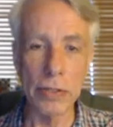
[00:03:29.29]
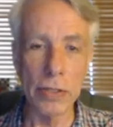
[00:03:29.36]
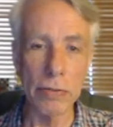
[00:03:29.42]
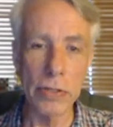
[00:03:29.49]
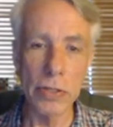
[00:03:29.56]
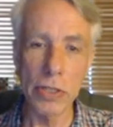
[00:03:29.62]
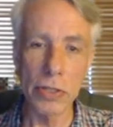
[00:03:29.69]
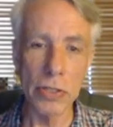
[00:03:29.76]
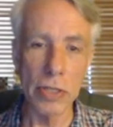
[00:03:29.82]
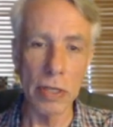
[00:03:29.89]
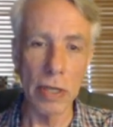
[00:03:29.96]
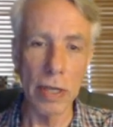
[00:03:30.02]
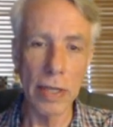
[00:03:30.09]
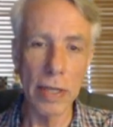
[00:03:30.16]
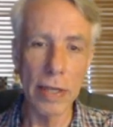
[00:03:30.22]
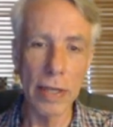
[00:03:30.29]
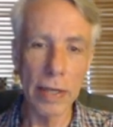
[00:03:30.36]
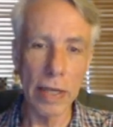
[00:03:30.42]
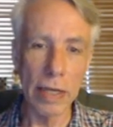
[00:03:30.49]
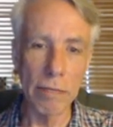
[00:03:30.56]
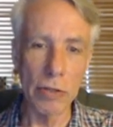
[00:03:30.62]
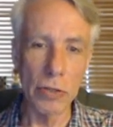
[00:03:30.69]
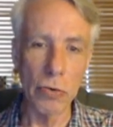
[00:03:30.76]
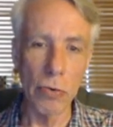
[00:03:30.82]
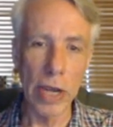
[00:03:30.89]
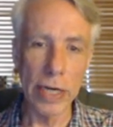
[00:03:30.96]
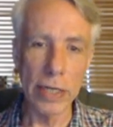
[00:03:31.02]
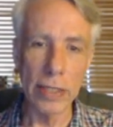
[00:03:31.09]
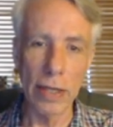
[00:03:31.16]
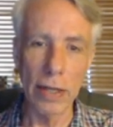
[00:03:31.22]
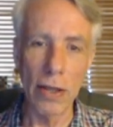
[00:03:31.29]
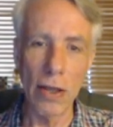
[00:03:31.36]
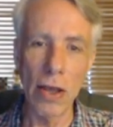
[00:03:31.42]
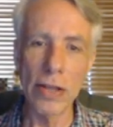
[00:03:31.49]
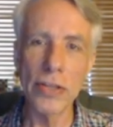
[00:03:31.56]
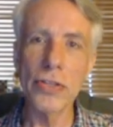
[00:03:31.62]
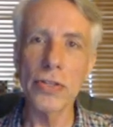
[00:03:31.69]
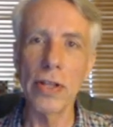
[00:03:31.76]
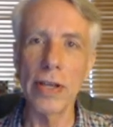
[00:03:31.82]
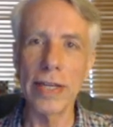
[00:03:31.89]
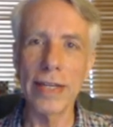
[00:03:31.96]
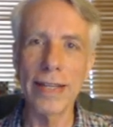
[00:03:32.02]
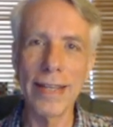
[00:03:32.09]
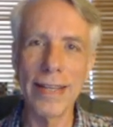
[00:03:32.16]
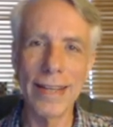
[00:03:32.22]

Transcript: So this is just a kind of a direct uh, onslaught,